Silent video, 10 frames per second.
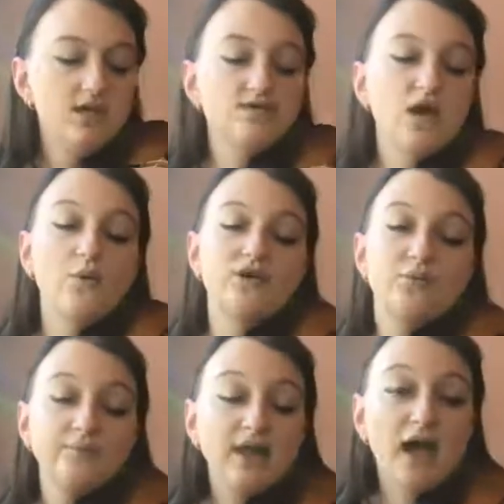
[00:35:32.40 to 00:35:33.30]
Now, when you
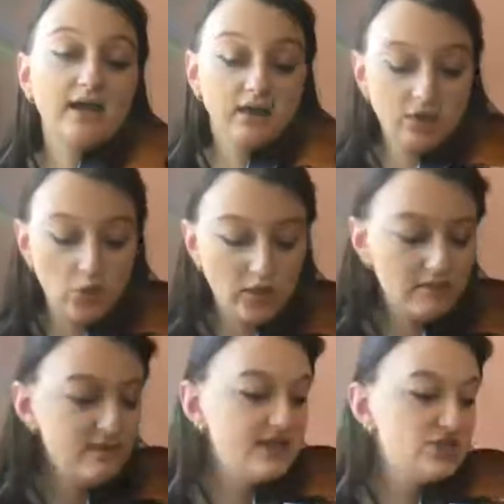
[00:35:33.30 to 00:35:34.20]
pluck, you want
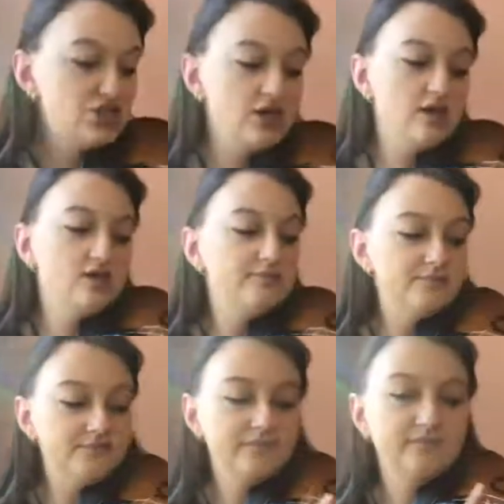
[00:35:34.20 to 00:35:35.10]
to make sure
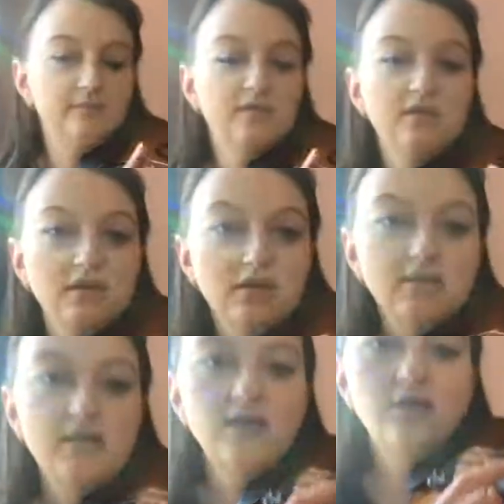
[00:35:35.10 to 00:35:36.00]

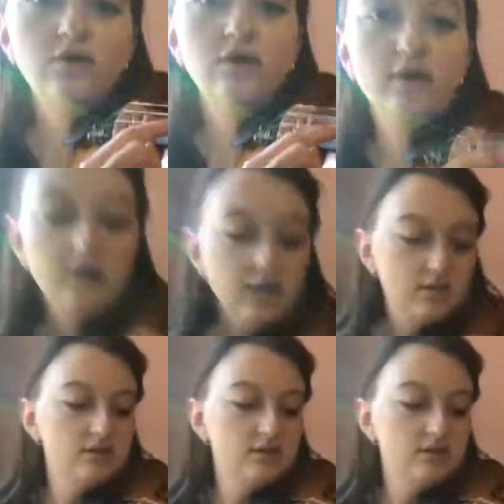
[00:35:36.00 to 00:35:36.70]
that you're